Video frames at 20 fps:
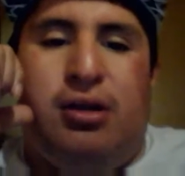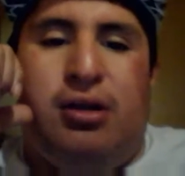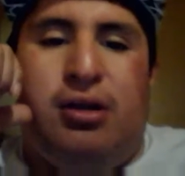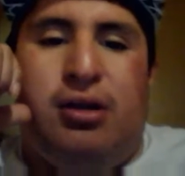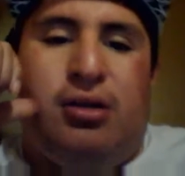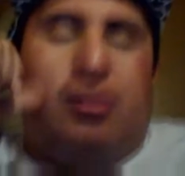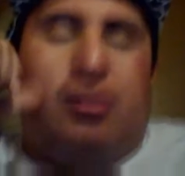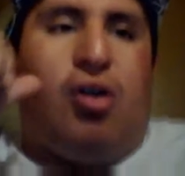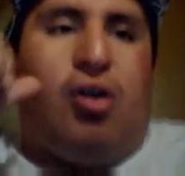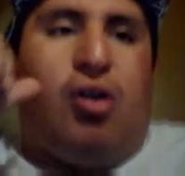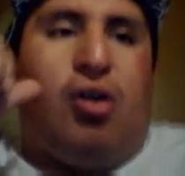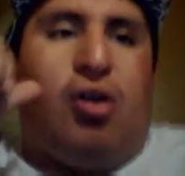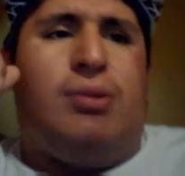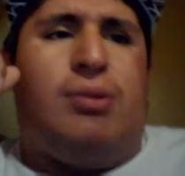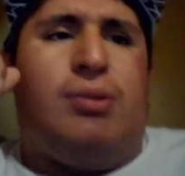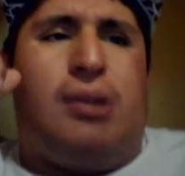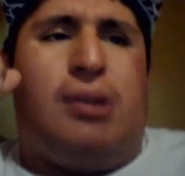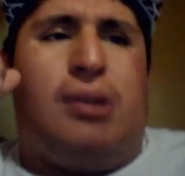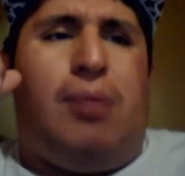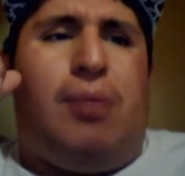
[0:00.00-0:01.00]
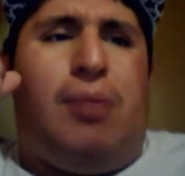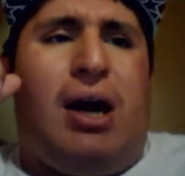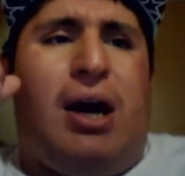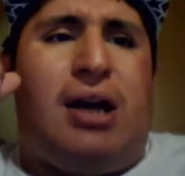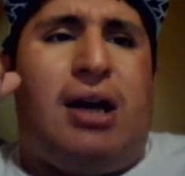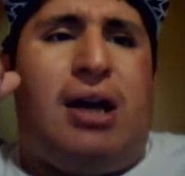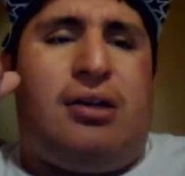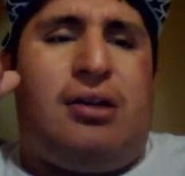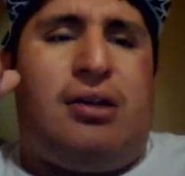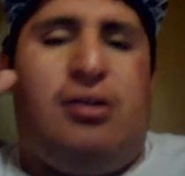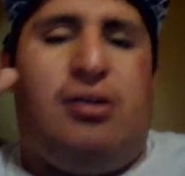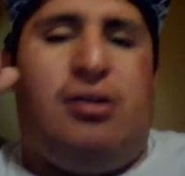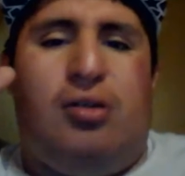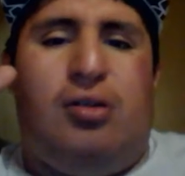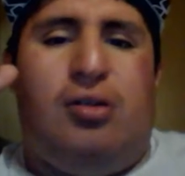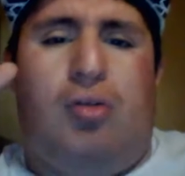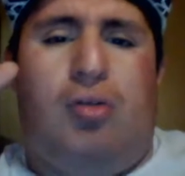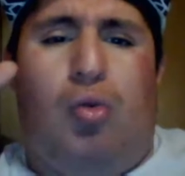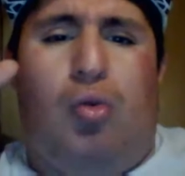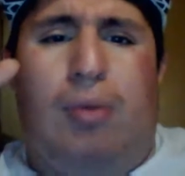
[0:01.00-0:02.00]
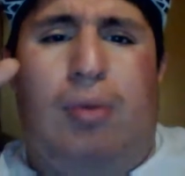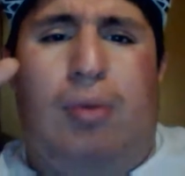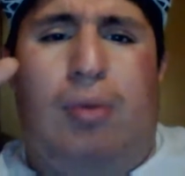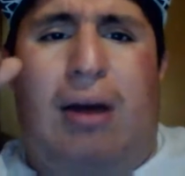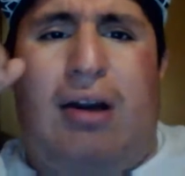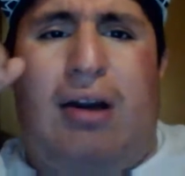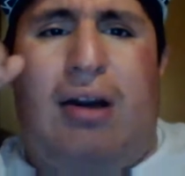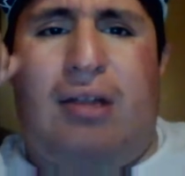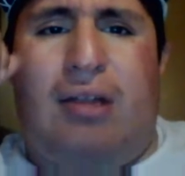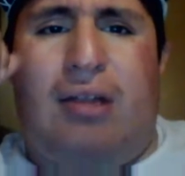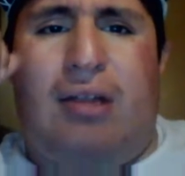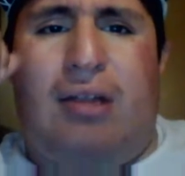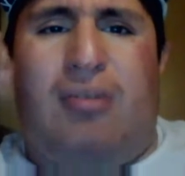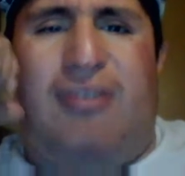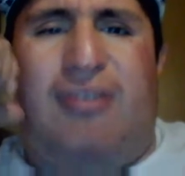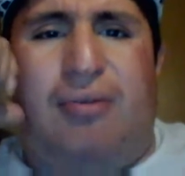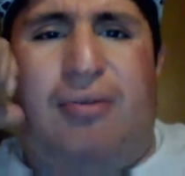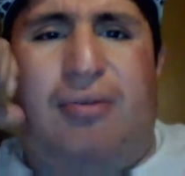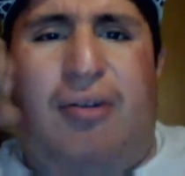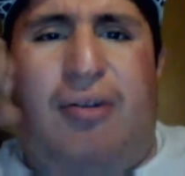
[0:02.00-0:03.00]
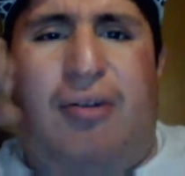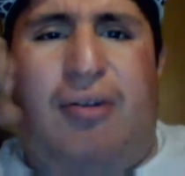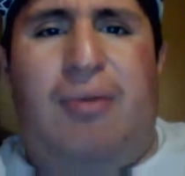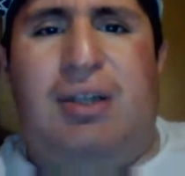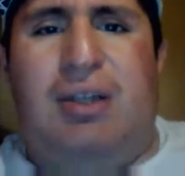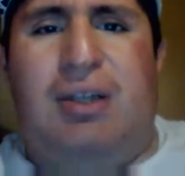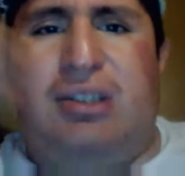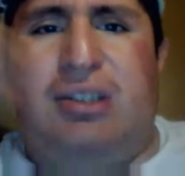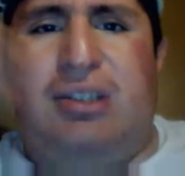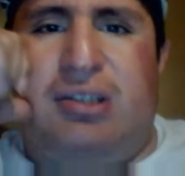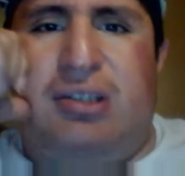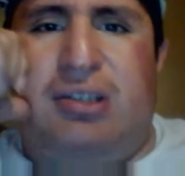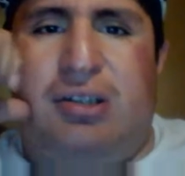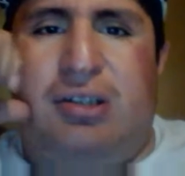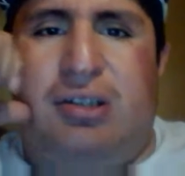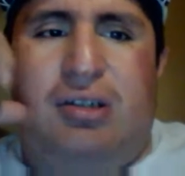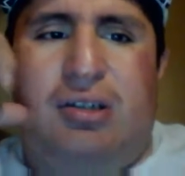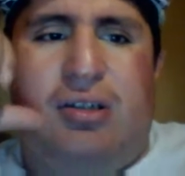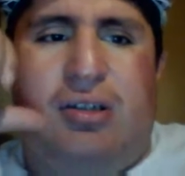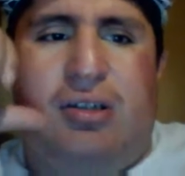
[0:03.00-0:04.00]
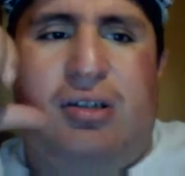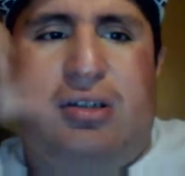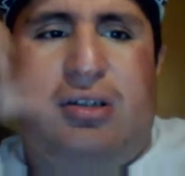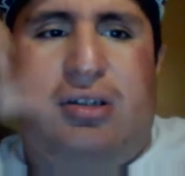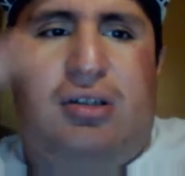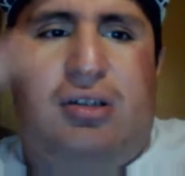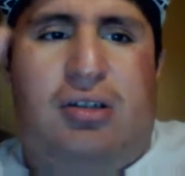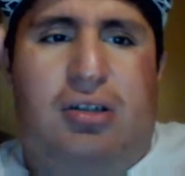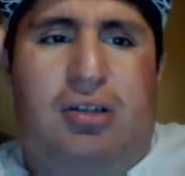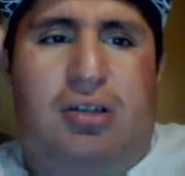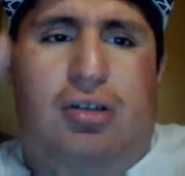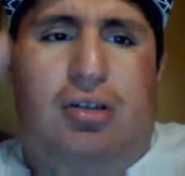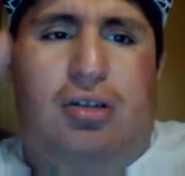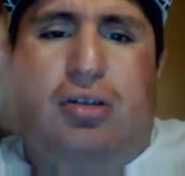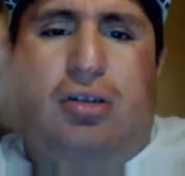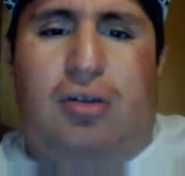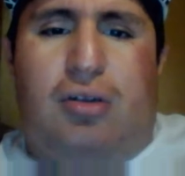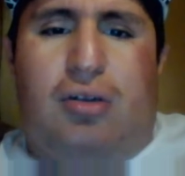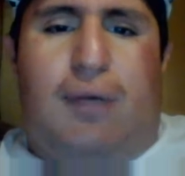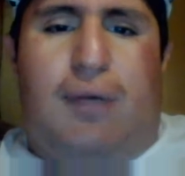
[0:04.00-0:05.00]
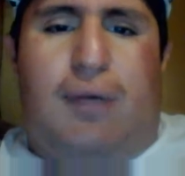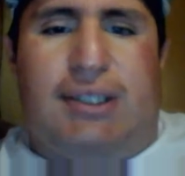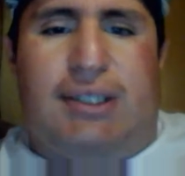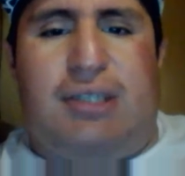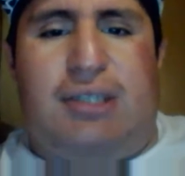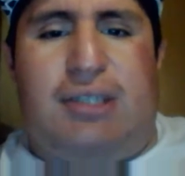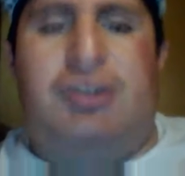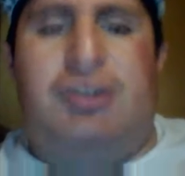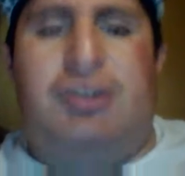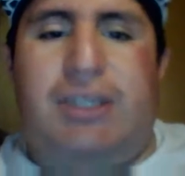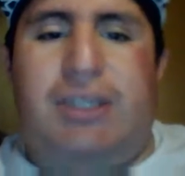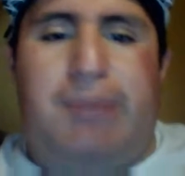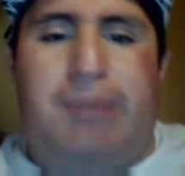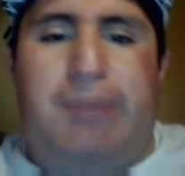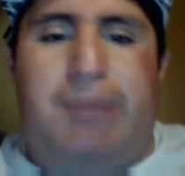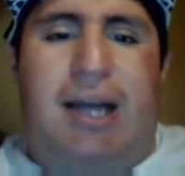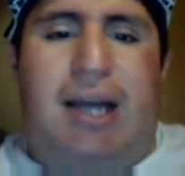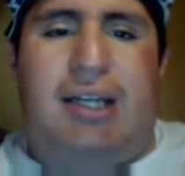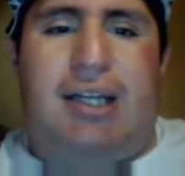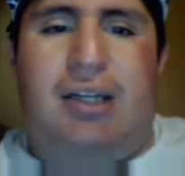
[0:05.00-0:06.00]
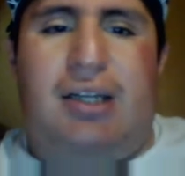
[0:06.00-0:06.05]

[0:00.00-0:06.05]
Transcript: told Comiskey Park, remodeled, refurbished. The West history comes back.